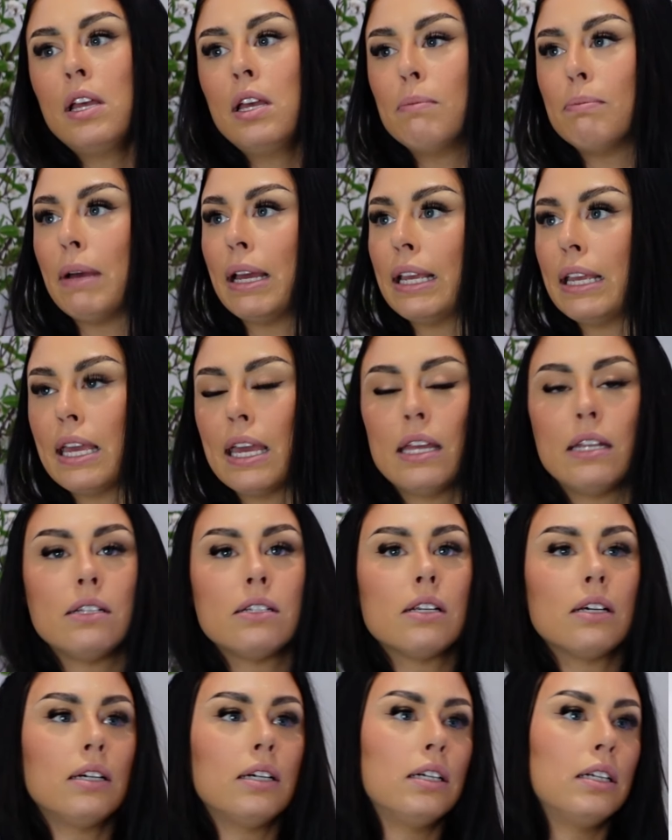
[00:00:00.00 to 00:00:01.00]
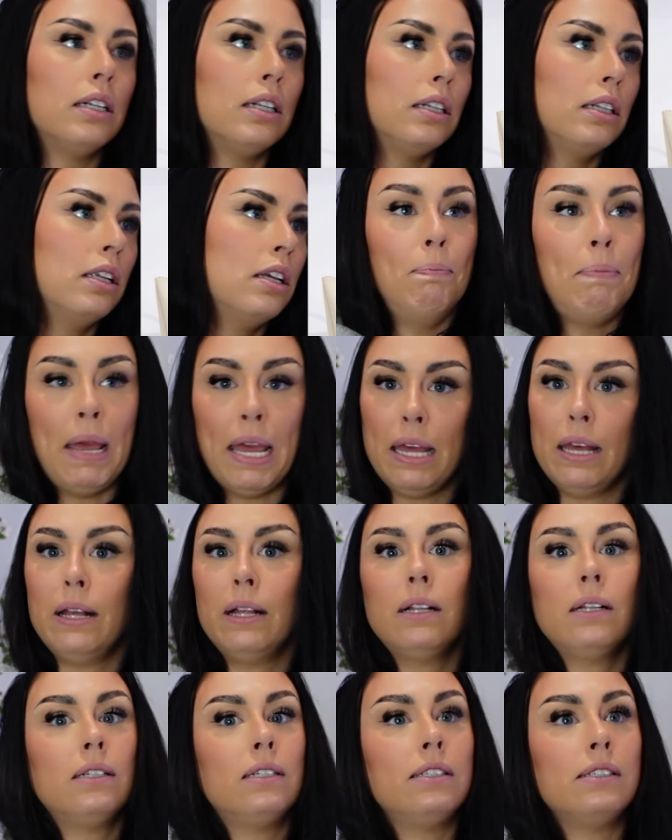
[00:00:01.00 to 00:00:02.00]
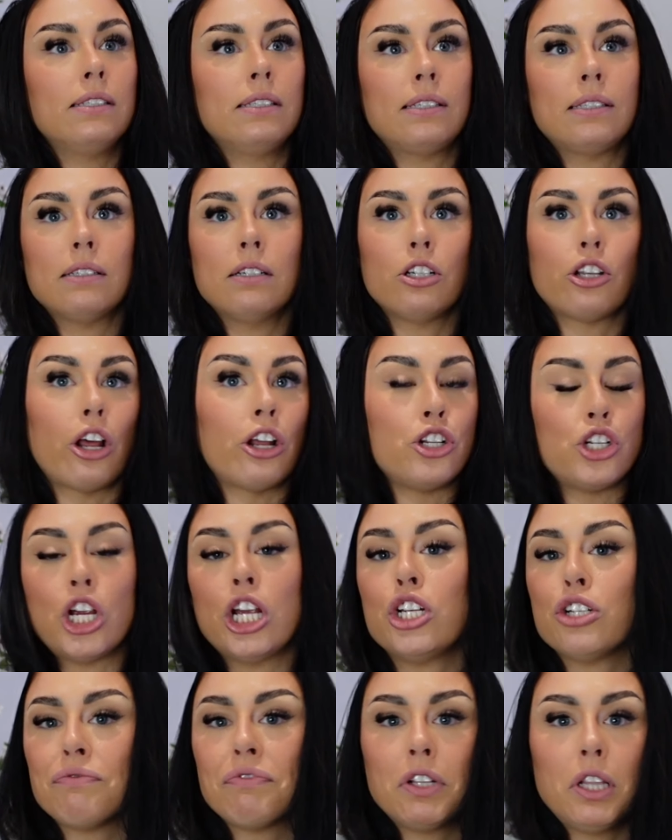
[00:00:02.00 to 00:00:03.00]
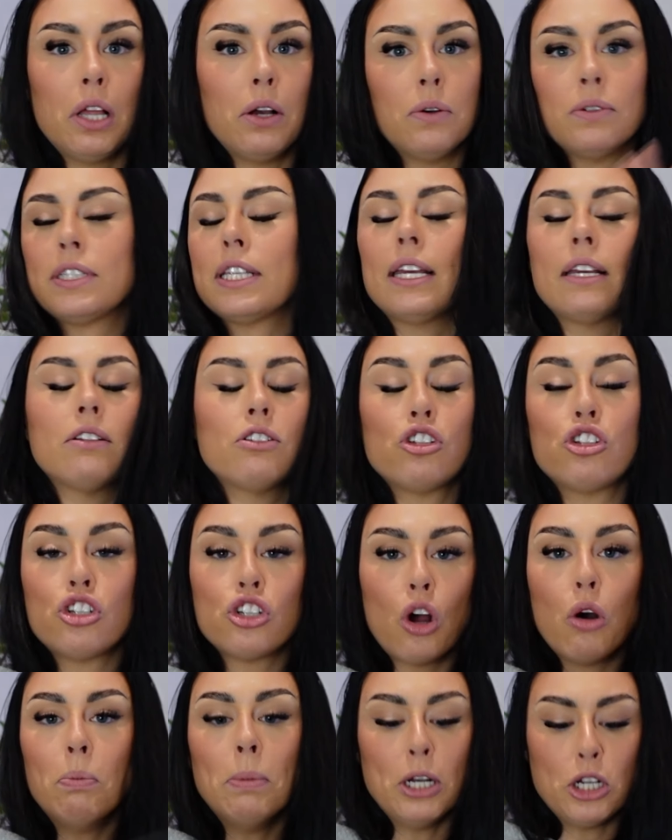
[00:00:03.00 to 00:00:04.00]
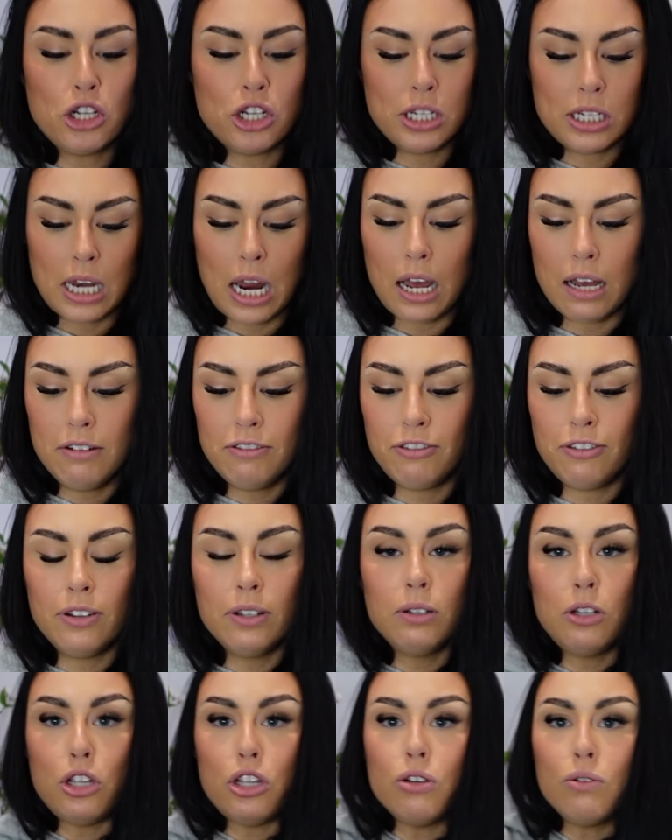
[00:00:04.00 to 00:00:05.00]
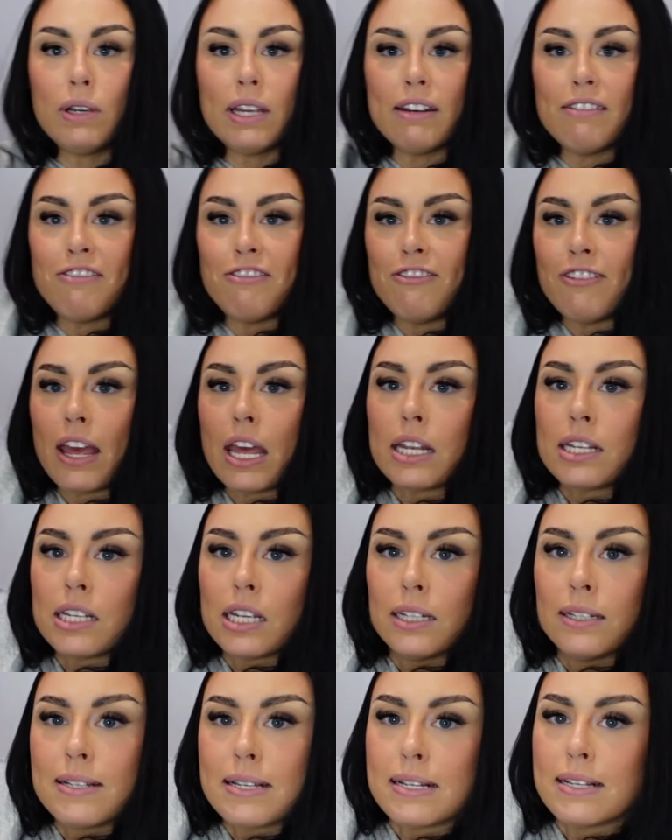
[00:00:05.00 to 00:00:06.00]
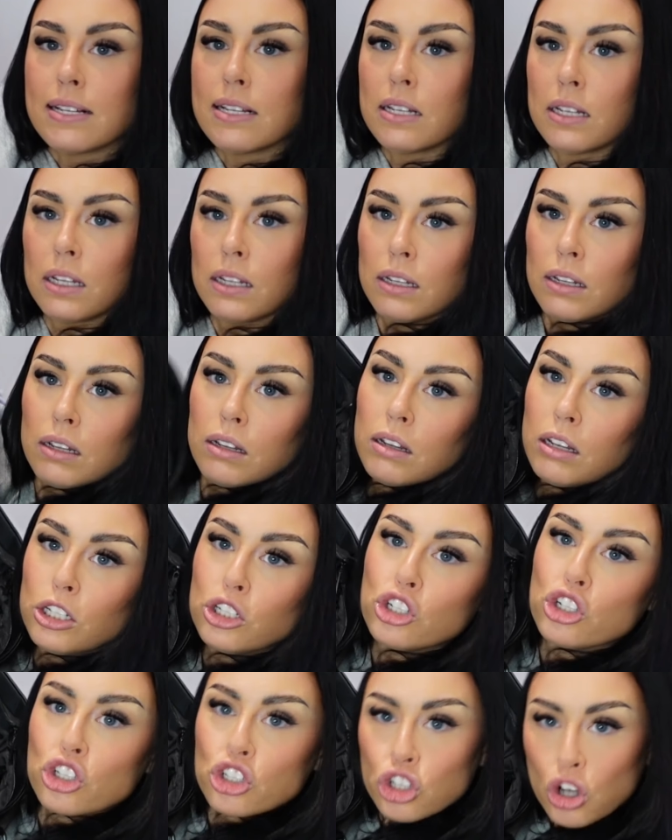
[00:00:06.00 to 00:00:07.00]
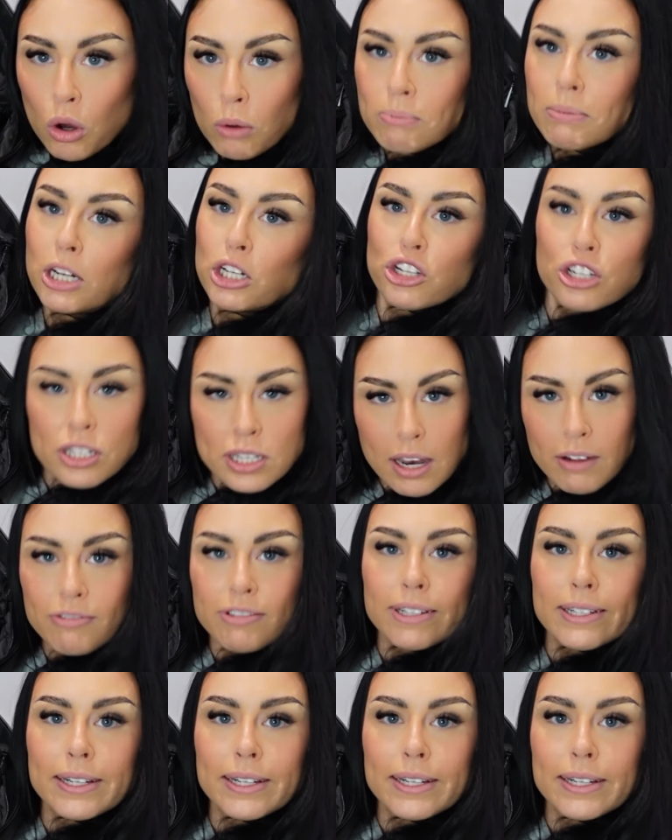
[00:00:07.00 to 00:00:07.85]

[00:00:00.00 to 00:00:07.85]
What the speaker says: my Kindle, pills, a change of clothes, like so much stuff. You can fit so much stuff in